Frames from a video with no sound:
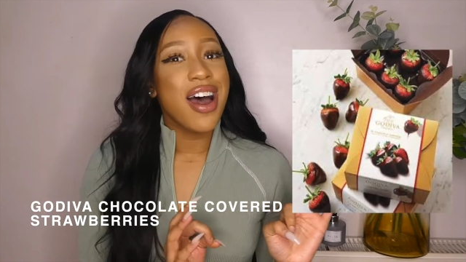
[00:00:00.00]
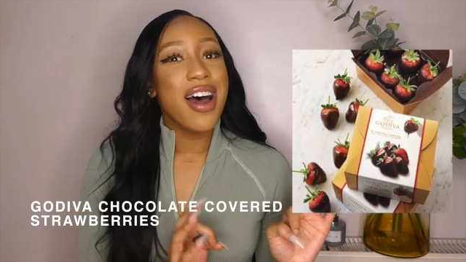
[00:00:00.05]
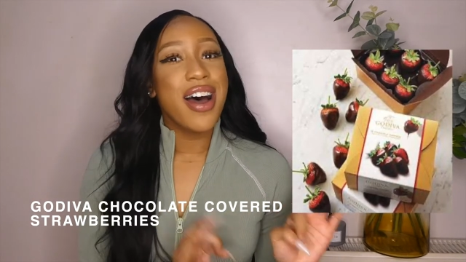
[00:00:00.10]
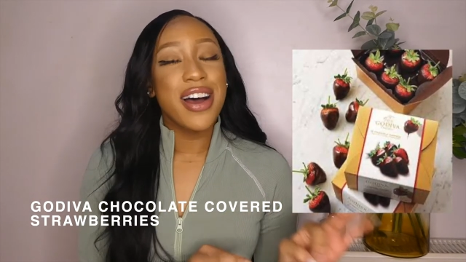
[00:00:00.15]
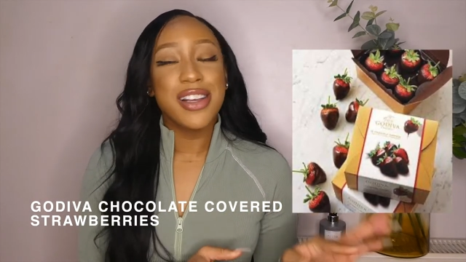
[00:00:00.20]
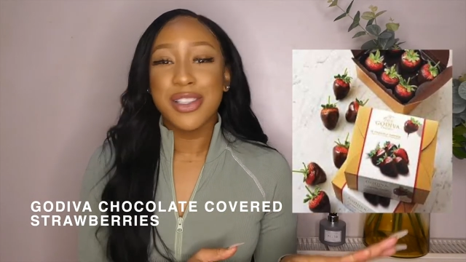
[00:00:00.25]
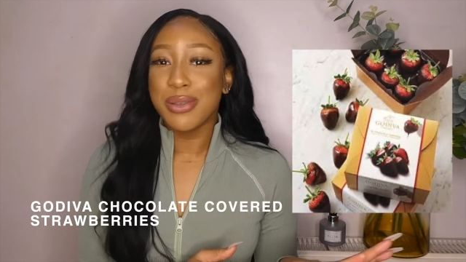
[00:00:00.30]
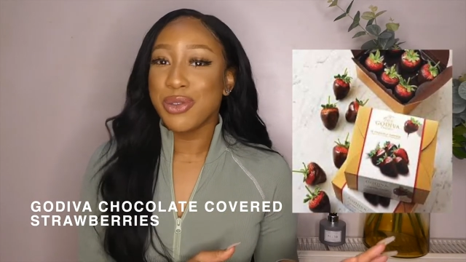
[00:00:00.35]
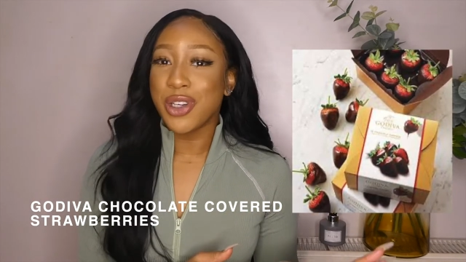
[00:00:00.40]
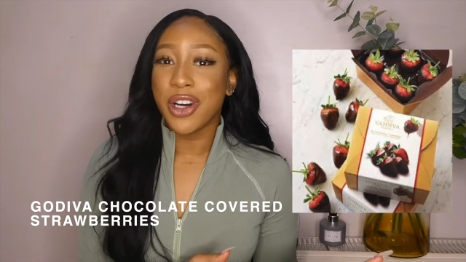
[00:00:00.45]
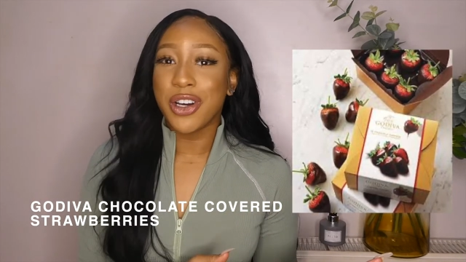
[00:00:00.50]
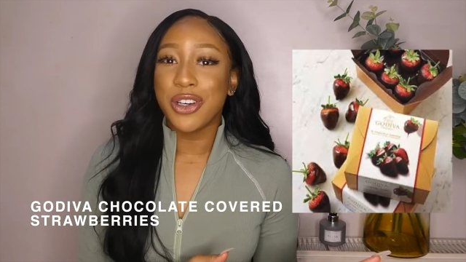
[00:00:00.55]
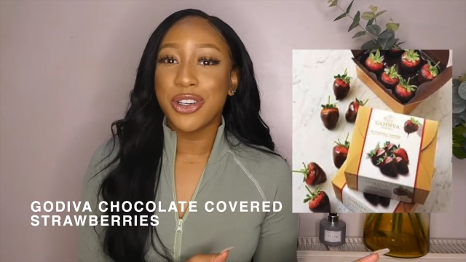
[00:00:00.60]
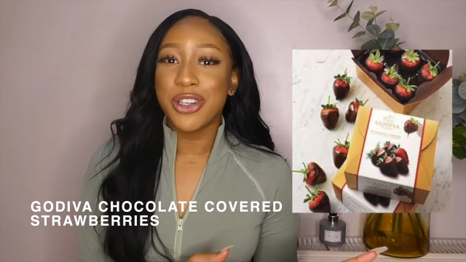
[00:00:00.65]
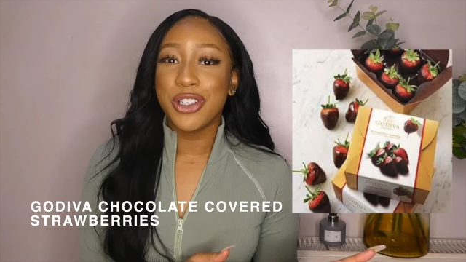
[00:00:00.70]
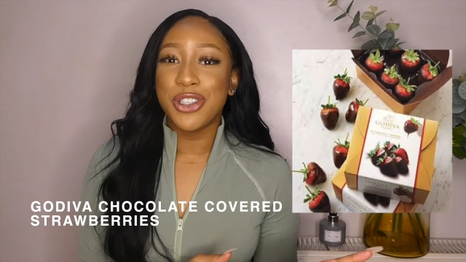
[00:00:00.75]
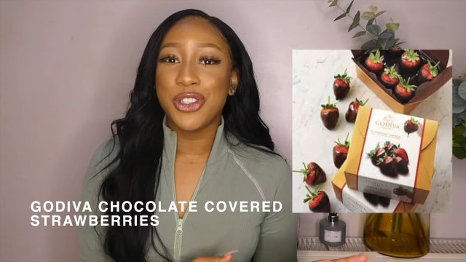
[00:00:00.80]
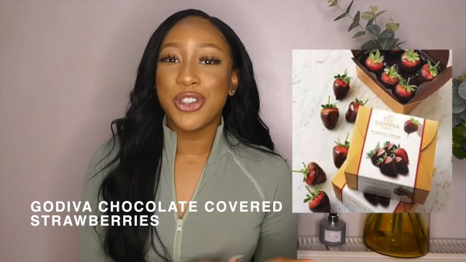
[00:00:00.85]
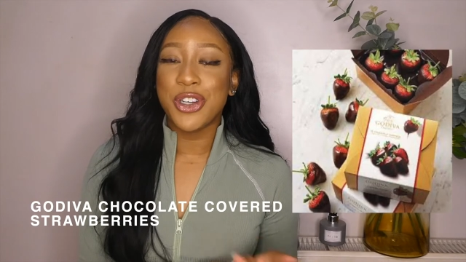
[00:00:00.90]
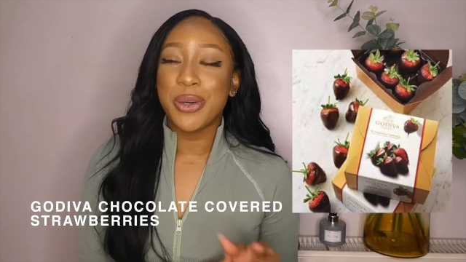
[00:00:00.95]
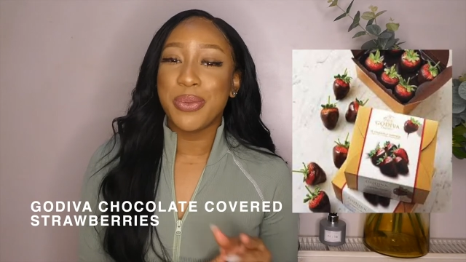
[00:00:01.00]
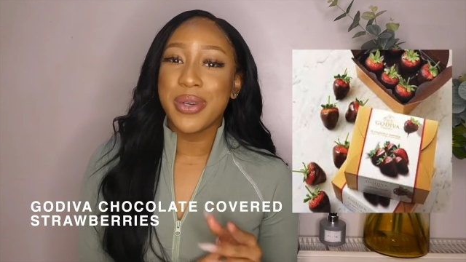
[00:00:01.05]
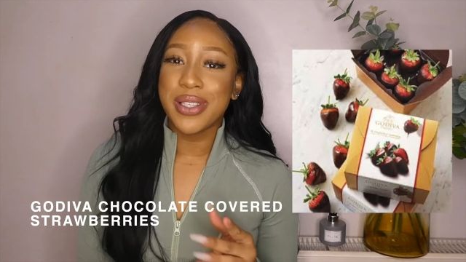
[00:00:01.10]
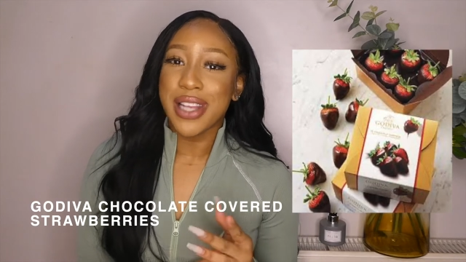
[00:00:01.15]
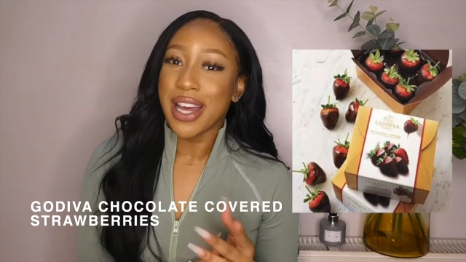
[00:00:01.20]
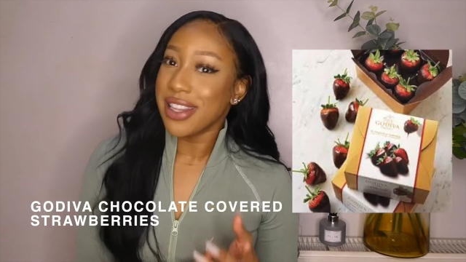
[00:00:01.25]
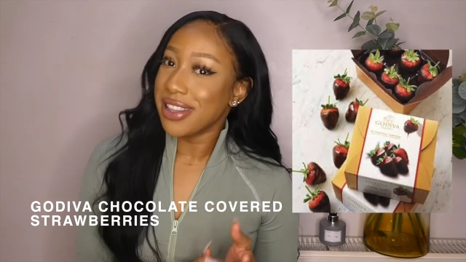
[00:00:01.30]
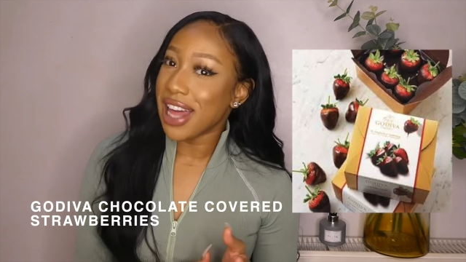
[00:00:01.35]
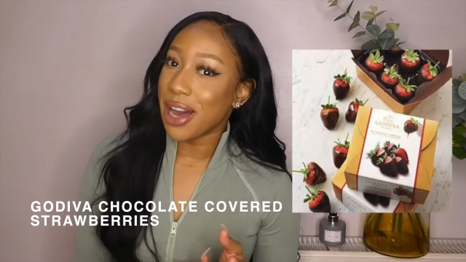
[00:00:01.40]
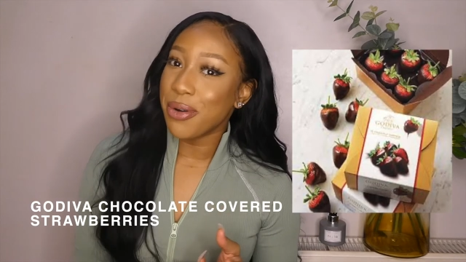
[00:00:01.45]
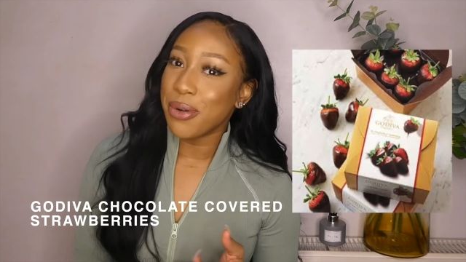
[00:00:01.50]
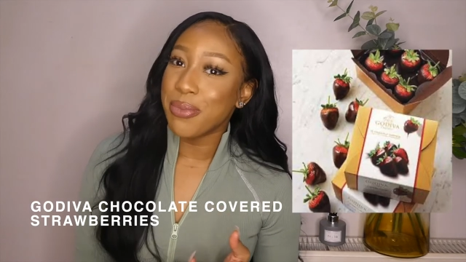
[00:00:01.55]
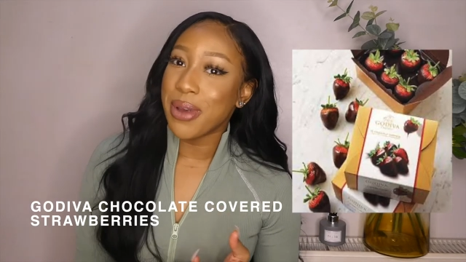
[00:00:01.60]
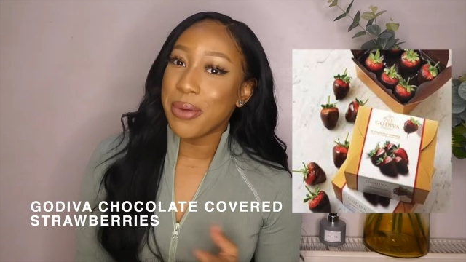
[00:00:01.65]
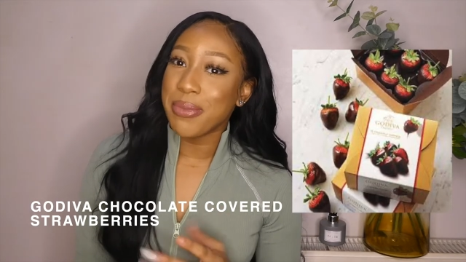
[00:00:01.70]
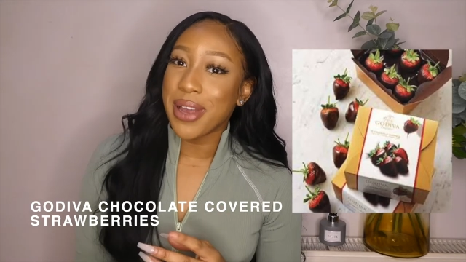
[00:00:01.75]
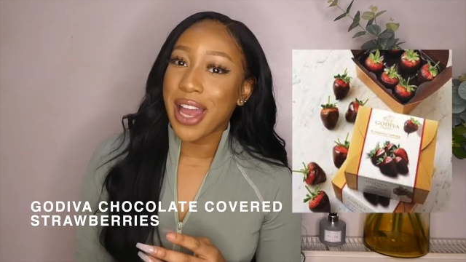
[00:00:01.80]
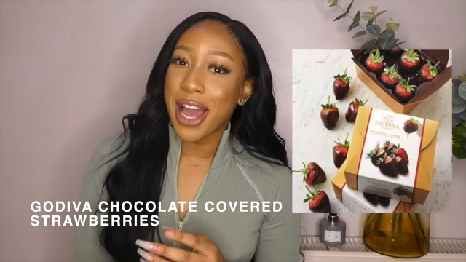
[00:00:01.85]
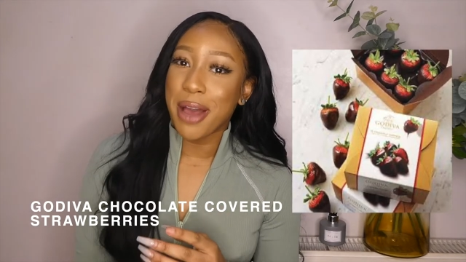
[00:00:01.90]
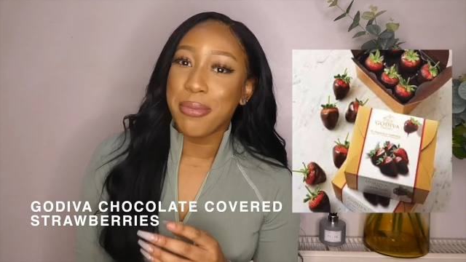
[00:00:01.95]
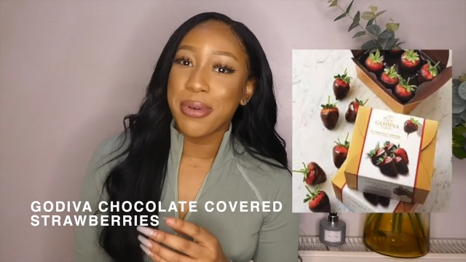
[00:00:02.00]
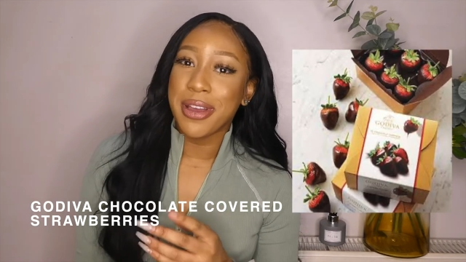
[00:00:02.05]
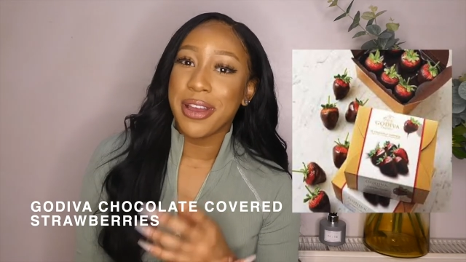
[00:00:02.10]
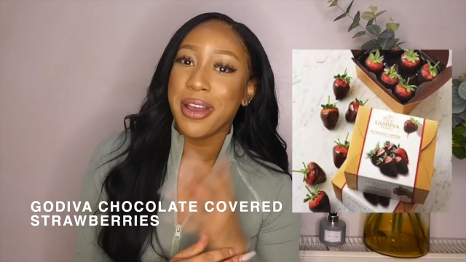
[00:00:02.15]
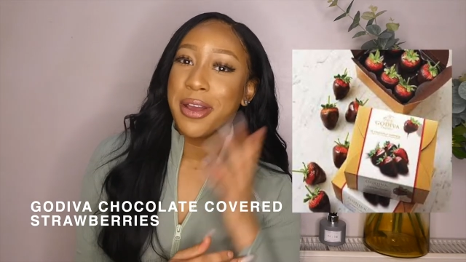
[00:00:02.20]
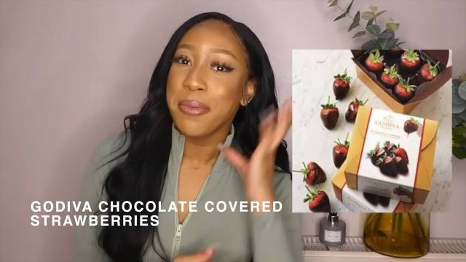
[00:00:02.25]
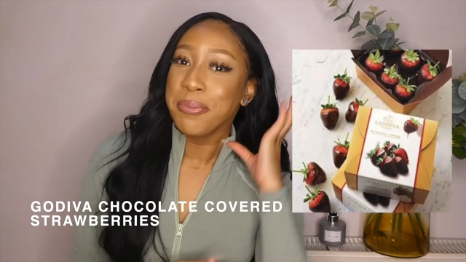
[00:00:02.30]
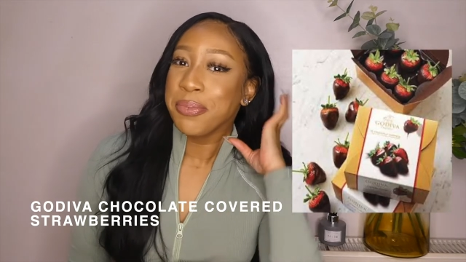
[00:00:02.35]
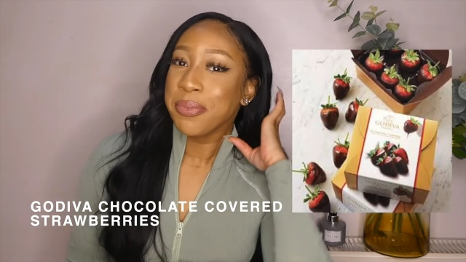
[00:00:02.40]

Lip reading: and some chocolate covered strawberries, like that would make me happy.